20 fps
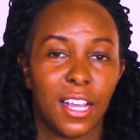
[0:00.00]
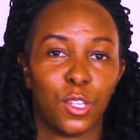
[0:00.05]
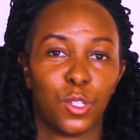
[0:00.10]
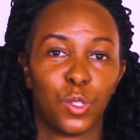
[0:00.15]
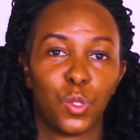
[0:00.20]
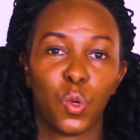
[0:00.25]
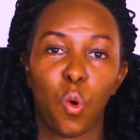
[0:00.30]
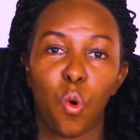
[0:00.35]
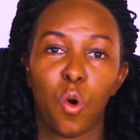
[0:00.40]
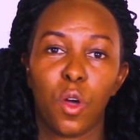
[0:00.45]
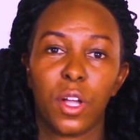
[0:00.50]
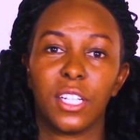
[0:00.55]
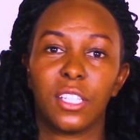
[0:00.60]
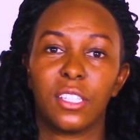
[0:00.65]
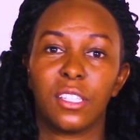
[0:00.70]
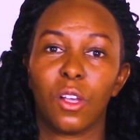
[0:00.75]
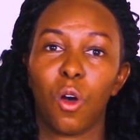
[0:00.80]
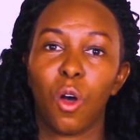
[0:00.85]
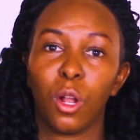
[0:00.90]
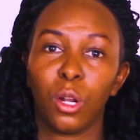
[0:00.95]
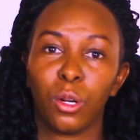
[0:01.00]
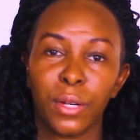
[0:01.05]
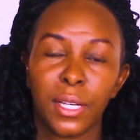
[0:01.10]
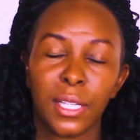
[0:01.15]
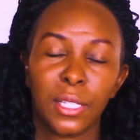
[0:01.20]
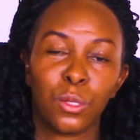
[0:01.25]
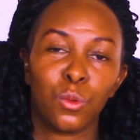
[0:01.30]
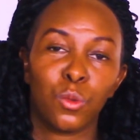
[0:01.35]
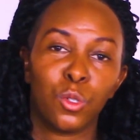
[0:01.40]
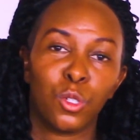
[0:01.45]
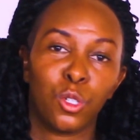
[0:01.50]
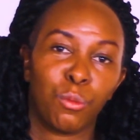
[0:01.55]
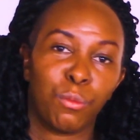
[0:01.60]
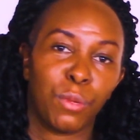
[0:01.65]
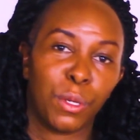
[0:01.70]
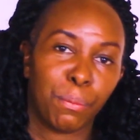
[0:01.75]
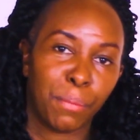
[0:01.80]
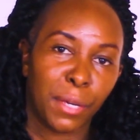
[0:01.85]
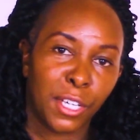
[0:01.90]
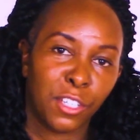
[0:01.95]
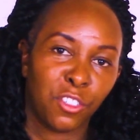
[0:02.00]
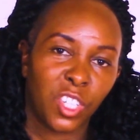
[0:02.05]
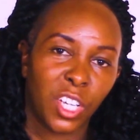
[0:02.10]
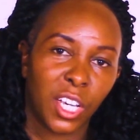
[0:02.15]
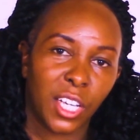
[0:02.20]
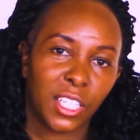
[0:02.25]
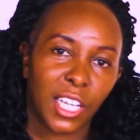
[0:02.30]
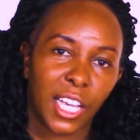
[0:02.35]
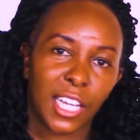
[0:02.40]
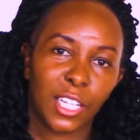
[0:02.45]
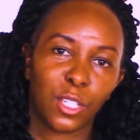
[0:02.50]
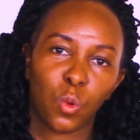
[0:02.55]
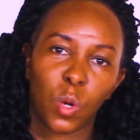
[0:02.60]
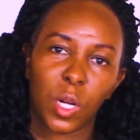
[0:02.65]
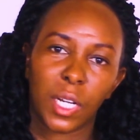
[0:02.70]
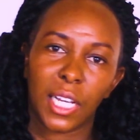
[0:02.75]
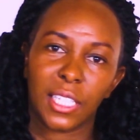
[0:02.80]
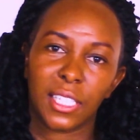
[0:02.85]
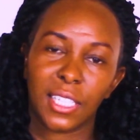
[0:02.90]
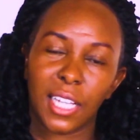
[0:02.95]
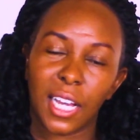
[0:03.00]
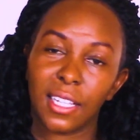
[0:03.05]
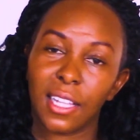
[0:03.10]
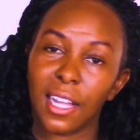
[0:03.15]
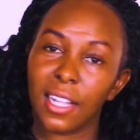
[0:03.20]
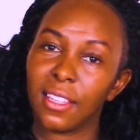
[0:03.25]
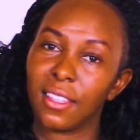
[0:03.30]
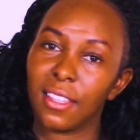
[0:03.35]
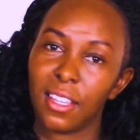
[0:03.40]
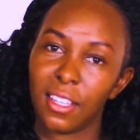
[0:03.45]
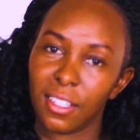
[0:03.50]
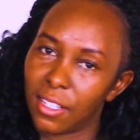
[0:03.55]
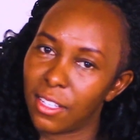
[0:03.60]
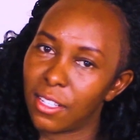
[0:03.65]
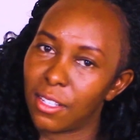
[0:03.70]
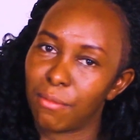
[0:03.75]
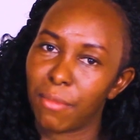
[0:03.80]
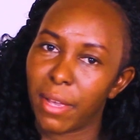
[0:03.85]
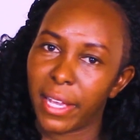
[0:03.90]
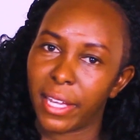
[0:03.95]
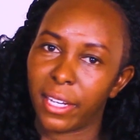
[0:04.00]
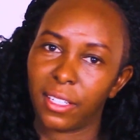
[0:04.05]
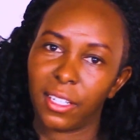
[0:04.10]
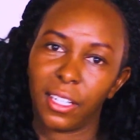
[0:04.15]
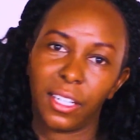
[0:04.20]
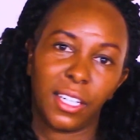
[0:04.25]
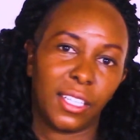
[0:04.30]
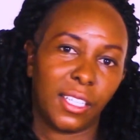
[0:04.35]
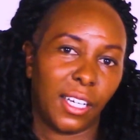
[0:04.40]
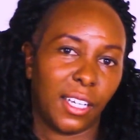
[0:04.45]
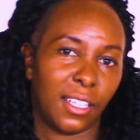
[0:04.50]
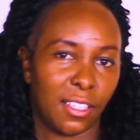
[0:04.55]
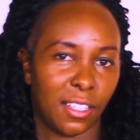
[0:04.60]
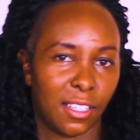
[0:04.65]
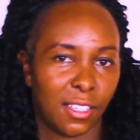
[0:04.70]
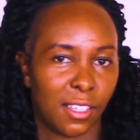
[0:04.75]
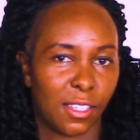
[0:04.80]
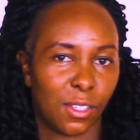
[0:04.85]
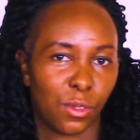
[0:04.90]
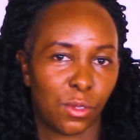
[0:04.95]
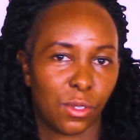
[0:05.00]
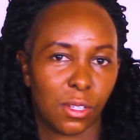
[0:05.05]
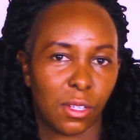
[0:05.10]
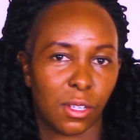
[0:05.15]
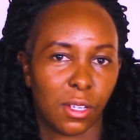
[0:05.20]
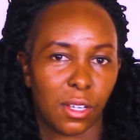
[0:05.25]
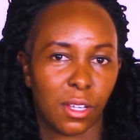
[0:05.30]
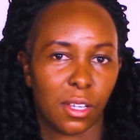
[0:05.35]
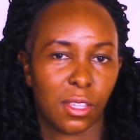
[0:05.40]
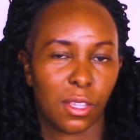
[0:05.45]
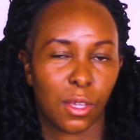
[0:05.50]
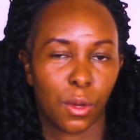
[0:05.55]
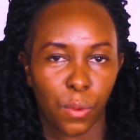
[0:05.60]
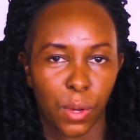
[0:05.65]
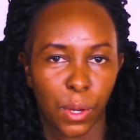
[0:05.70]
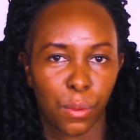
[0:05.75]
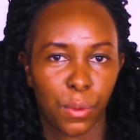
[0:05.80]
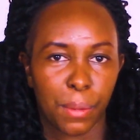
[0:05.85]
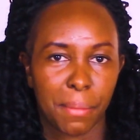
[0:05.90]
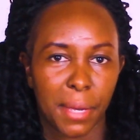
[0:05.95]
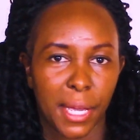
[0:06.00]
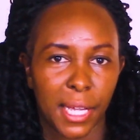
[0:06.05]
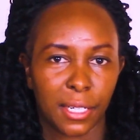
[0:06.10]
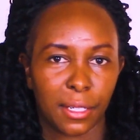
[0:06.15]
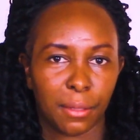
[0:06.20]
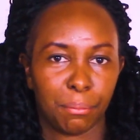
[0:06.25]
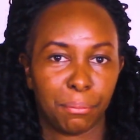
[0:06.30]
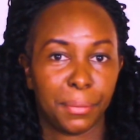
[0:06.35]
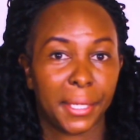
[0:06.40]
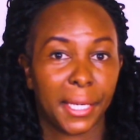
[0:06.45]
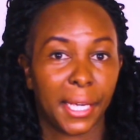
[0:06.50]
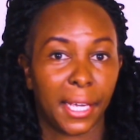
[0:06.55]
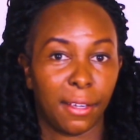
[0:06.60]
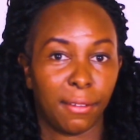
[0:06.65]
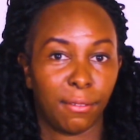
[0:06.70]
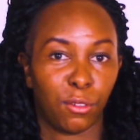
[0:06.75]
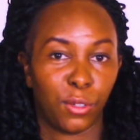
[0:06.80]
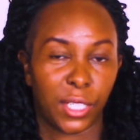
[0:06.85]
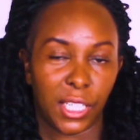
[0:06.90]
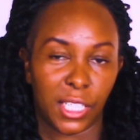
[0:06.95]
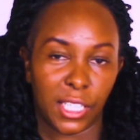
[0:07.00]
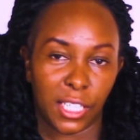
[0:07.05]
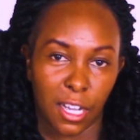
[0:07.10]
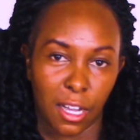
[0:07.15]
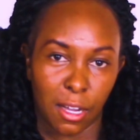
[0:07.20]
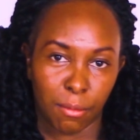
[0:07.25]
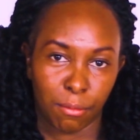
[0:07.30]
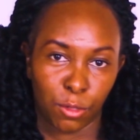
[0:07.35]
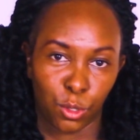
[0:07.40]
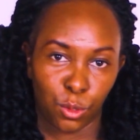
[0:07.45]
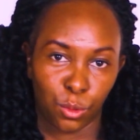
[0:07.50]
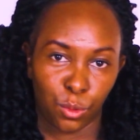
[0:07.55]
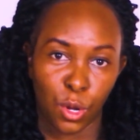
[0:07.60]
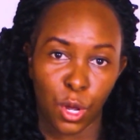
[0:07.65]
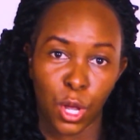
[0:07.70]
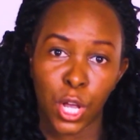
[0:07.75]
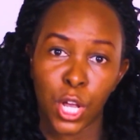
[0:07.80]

So it's always good to be patient and to understand that this is men and this is the way women behave when it comes to